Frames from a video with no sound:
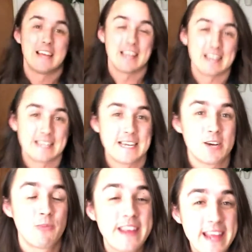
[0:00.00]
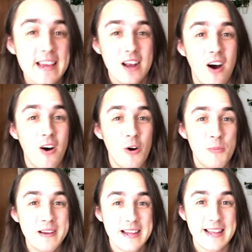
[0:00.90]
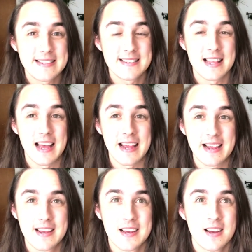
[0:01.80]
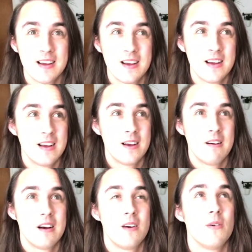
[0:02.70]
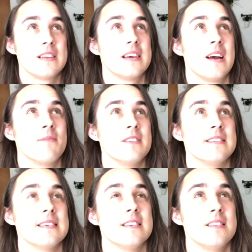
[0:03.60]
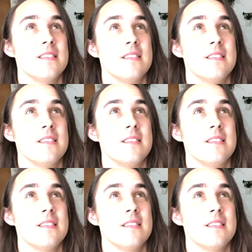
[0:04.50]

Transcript: And we get home, it's like, what time was it?